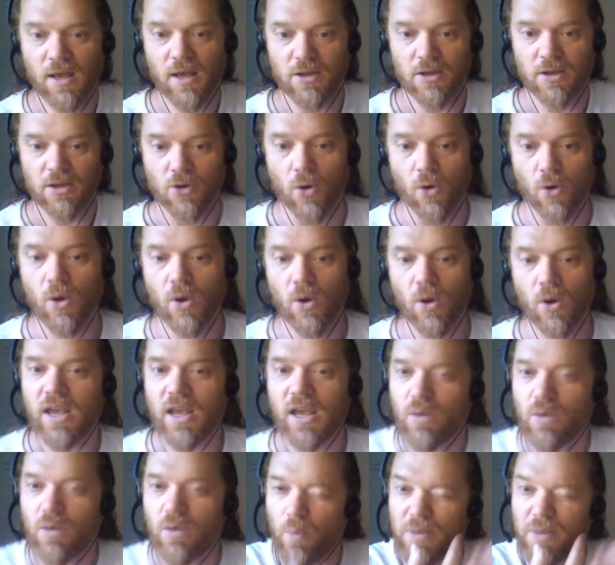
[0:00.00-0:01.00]
You know,
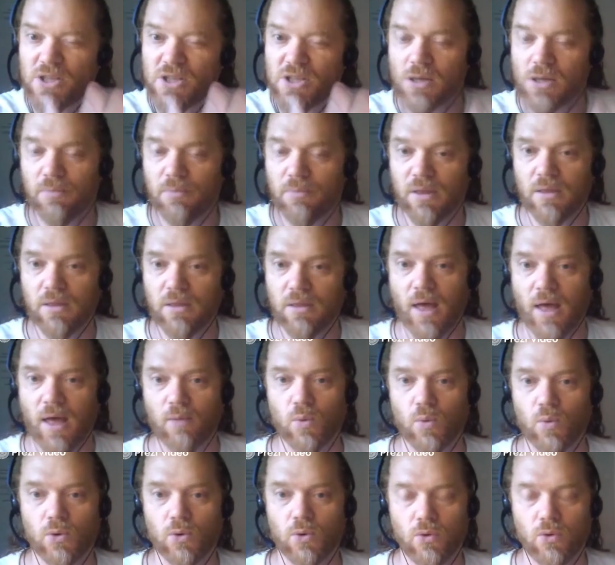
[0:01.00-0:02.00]
it would be something that
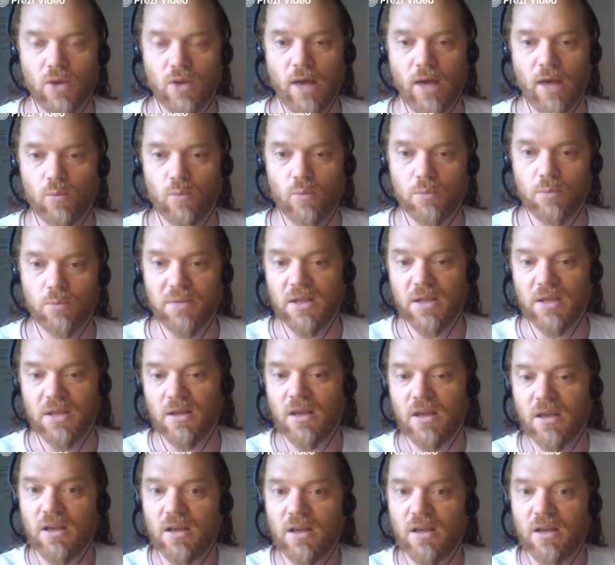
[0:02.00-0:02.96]
would be